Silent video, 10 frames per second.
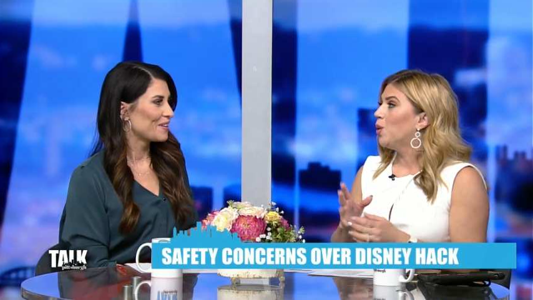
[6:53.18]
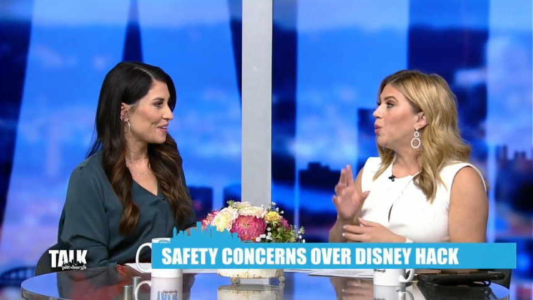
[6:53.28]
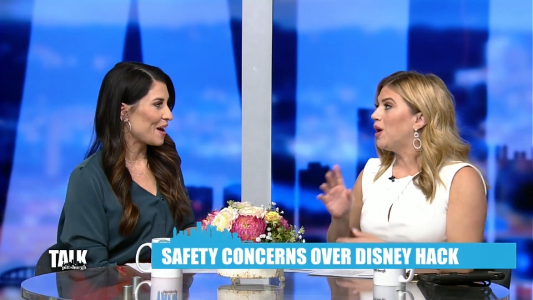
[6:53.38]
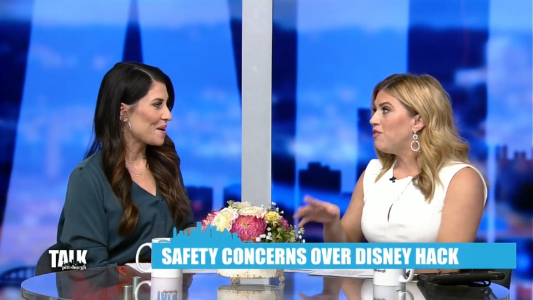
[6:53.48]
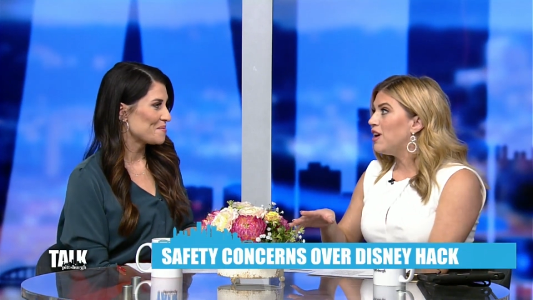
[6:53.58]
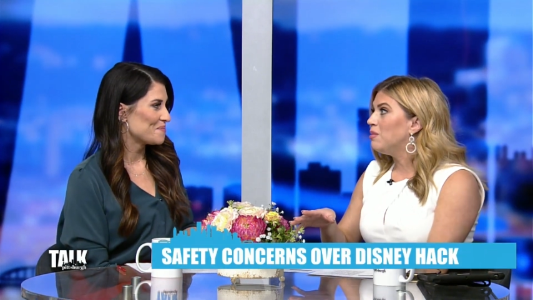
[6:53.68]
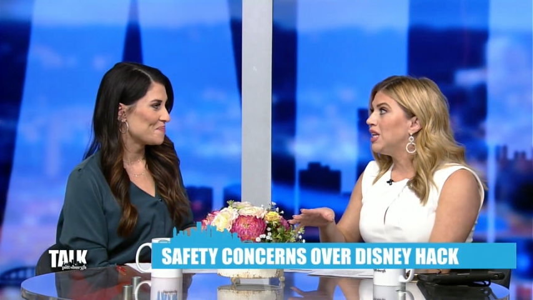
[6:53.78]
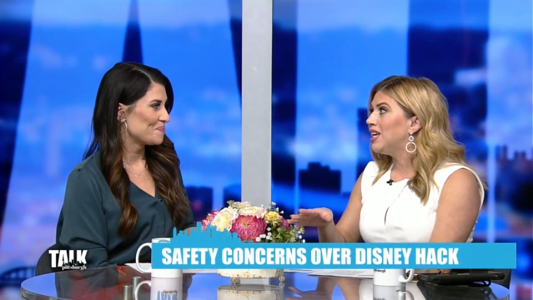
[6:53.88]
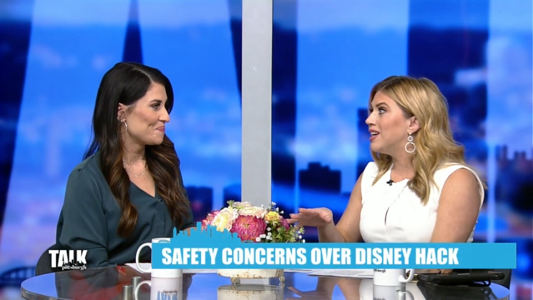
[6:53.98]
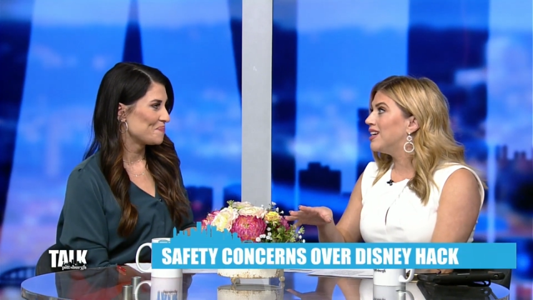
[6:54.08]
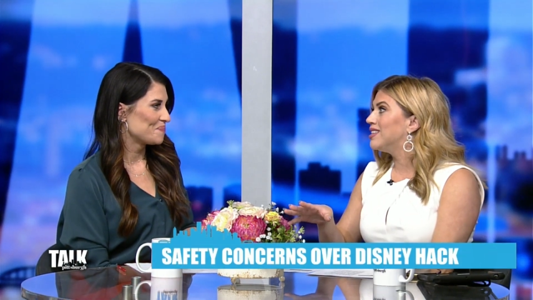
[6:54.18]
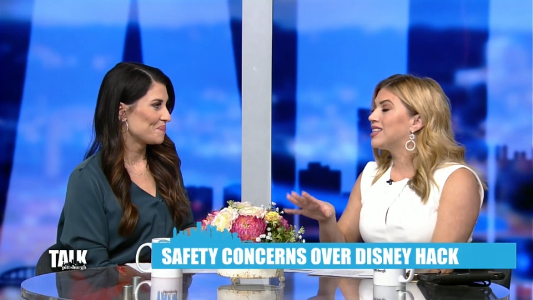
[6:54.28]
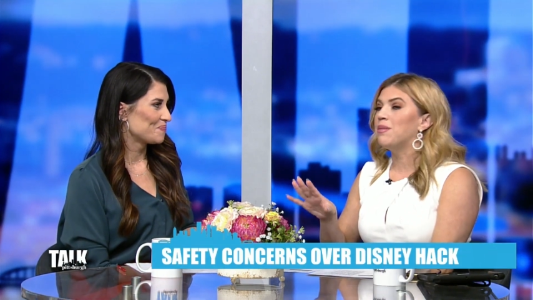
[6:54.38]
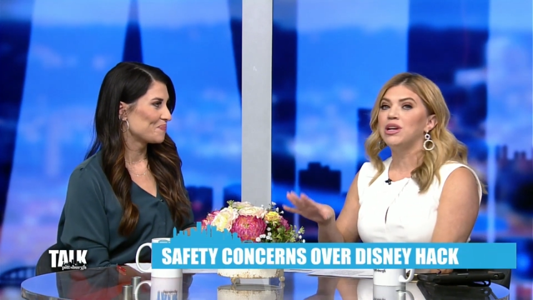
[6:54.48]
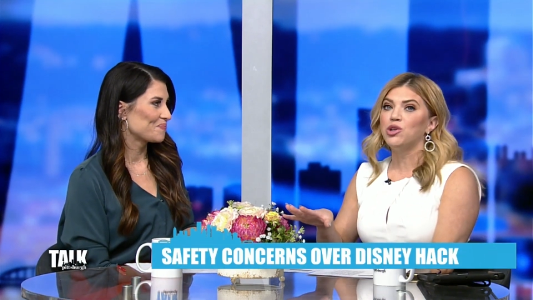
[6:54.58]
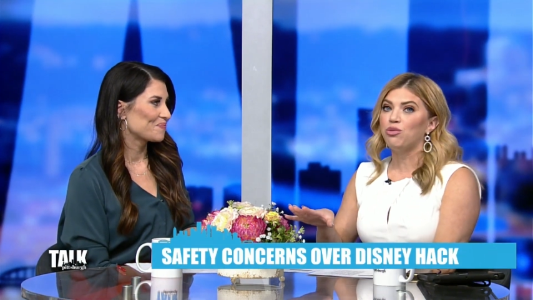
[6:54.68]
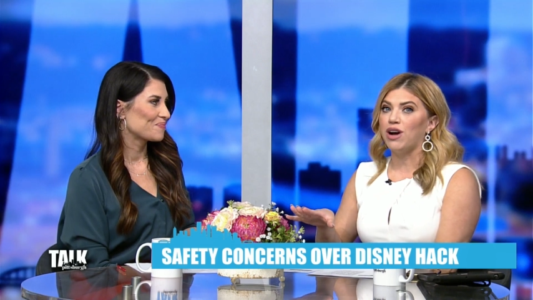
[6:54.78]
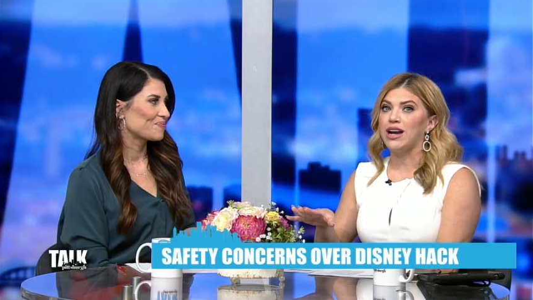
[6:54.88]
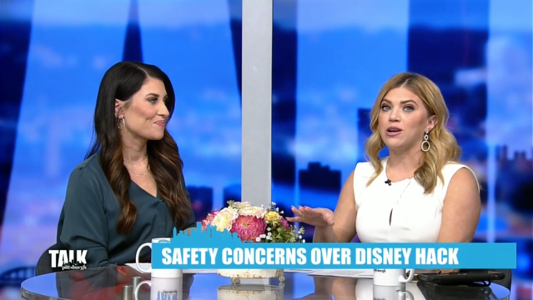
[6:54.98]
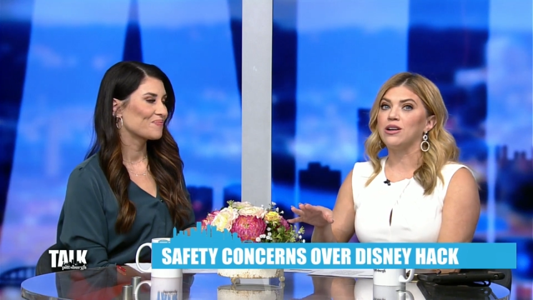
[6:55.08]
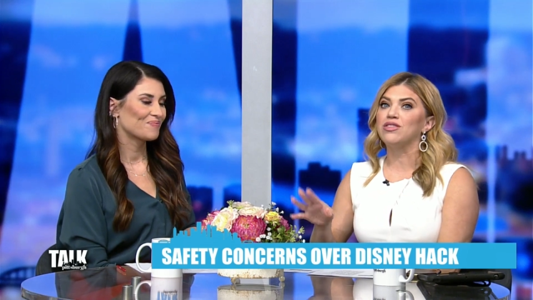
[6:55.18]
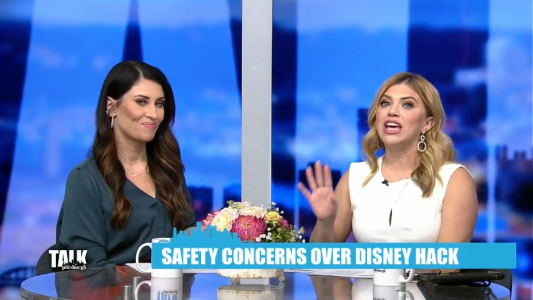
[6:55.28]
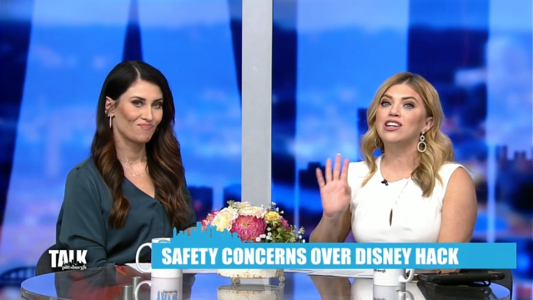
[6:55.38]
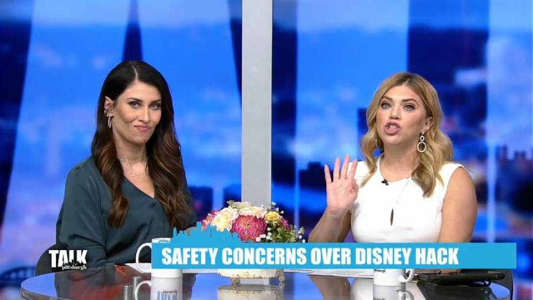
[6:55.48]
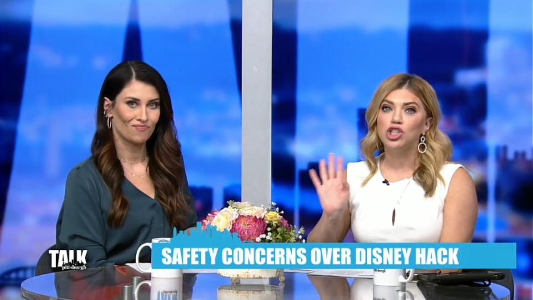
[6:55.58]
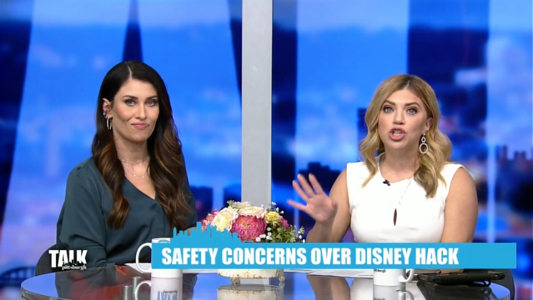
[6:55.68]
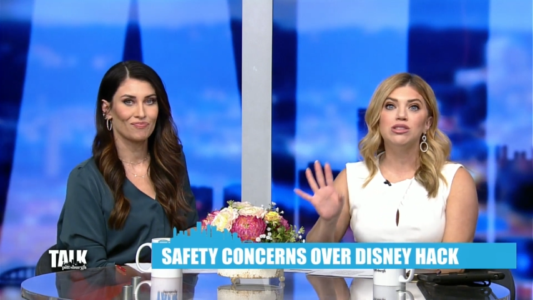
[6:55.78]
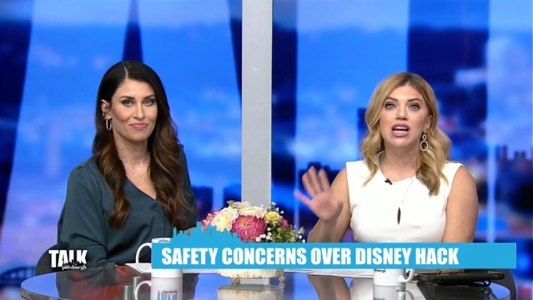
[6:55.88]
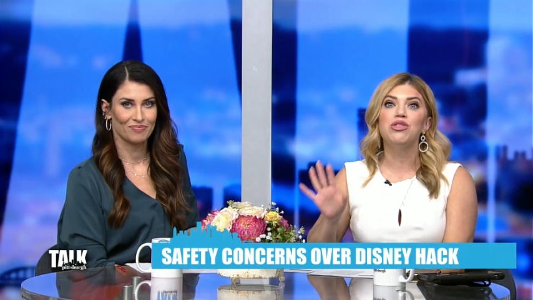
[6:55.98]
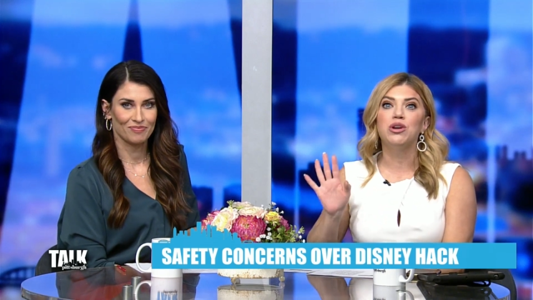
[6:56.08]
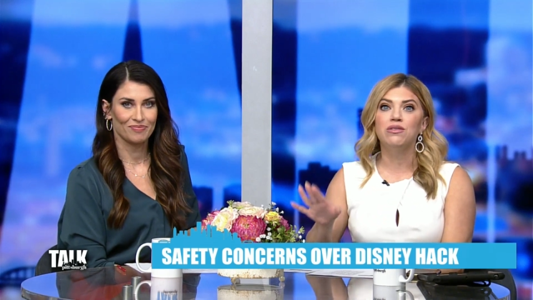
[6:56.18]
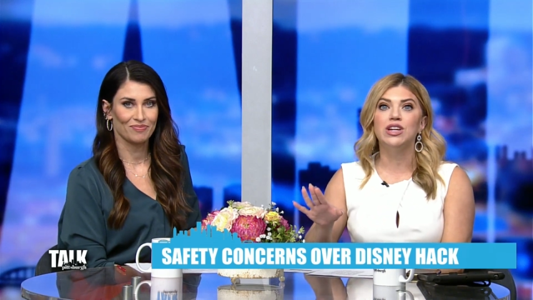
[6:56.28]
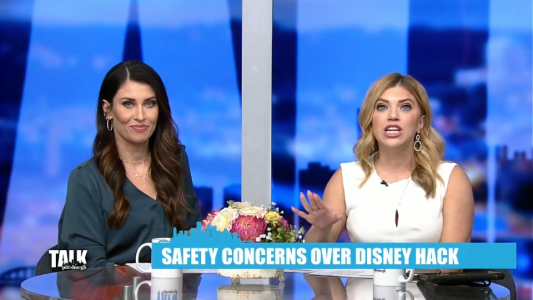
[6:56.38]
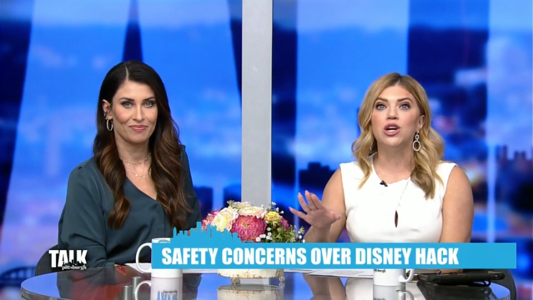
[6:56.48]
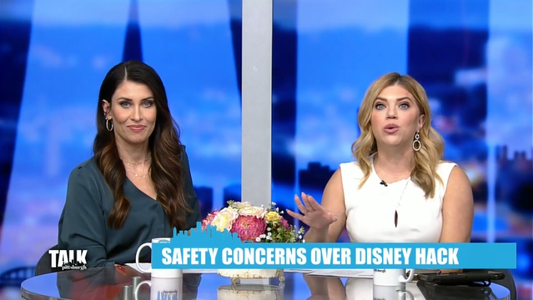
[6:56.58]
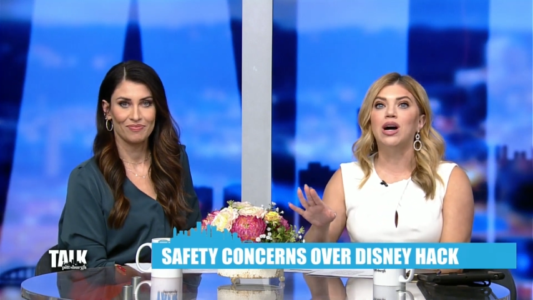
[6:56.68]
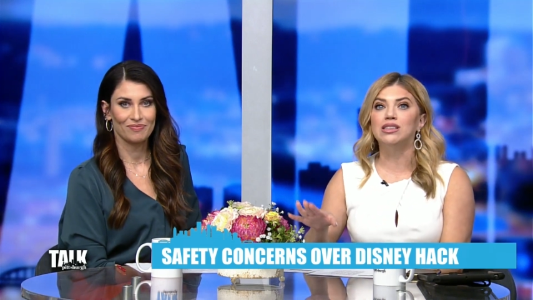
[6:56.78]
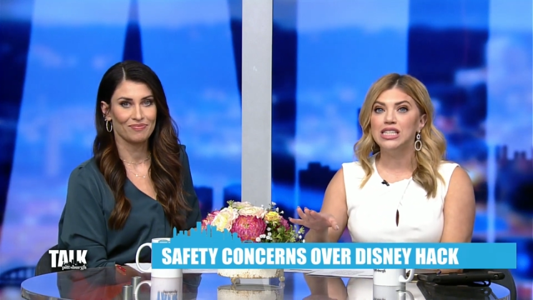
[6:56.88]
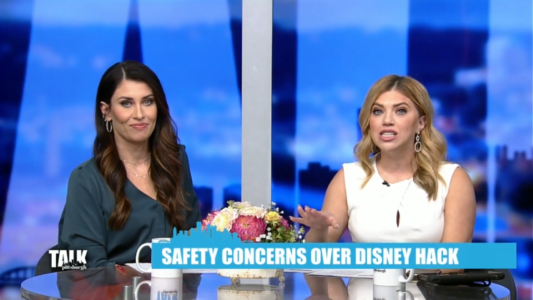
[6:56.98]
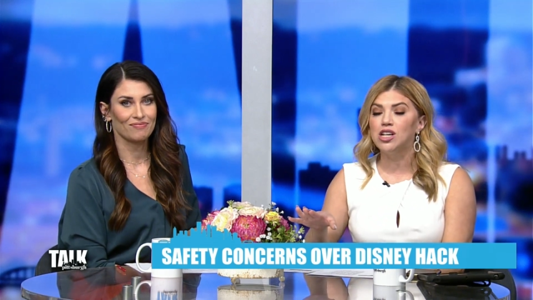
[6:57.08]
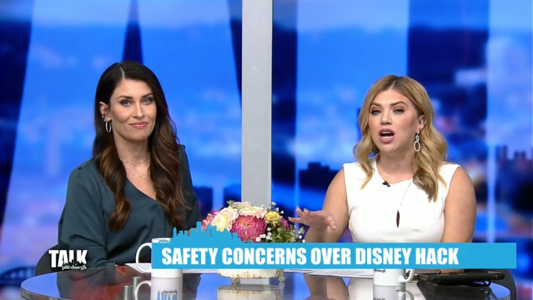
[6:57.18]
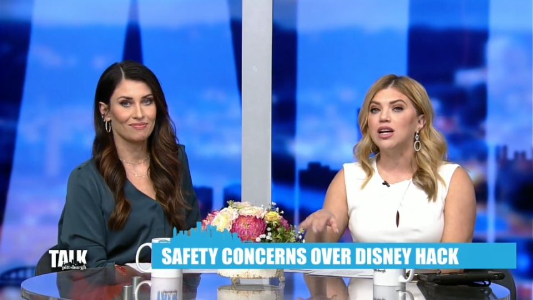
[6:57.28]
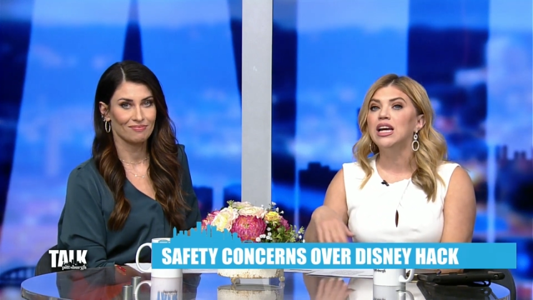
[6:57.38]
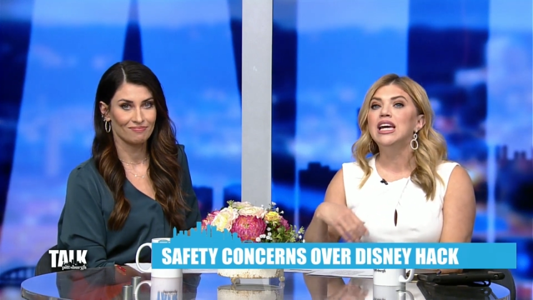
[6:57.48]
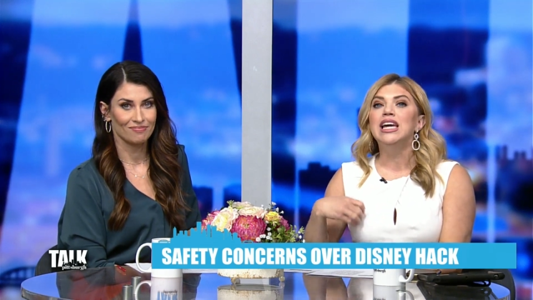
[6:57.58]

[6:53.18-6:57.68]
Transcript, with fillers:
Speaker 1: one family is coming under fire. They actually took down their video on TikTok